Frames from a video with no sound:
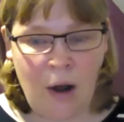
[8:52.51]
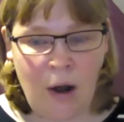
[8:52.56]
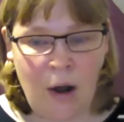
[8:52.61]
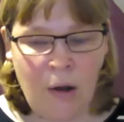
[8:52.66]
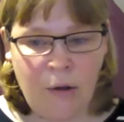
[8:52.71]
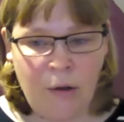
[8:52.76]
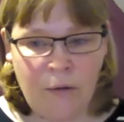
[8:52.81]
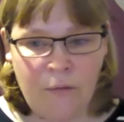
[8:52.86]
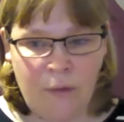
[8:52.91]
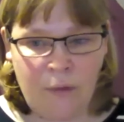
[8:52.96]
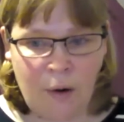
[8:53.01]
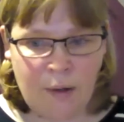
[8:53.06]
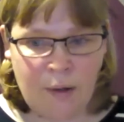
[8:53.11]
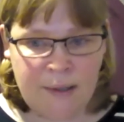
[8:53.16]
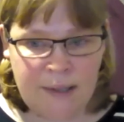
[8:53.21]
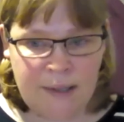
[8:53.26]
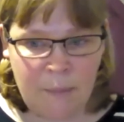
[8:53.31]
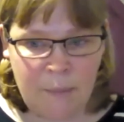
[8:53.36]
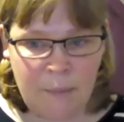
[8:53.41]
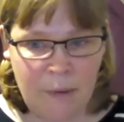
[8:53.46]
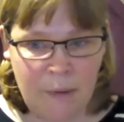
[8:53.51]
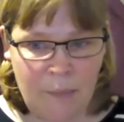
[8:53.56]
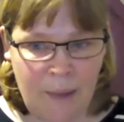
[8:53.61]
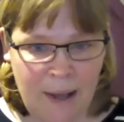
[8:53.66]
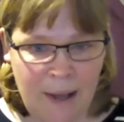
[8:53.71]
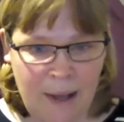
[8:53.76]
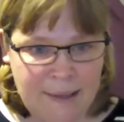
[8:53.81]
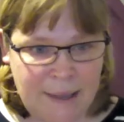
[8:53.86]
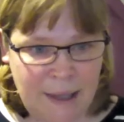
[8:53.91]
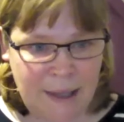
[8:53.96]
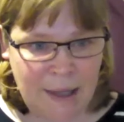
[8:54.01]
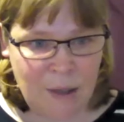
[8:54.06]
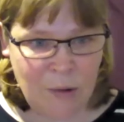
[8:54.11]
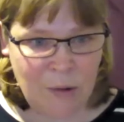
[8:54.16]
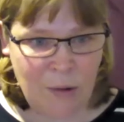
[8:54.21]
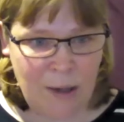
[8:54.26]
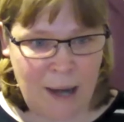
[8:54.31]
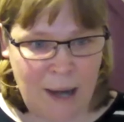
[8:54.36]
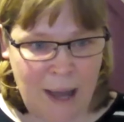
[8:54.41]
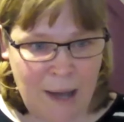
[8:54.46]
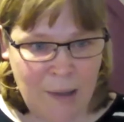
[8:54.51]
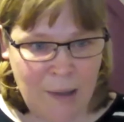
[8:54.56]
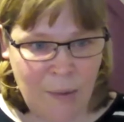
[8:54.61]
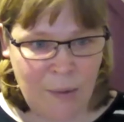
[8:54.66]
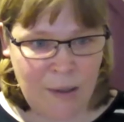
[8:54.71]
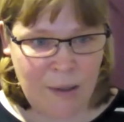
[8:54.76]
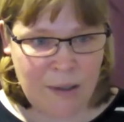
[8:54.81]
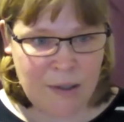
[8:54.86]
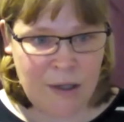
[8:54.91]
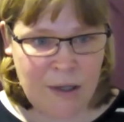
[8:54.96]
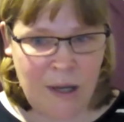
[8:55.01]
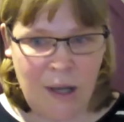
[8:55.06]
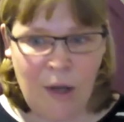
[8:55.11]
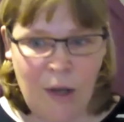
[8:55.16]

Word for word: Are you very diplomatic in your language?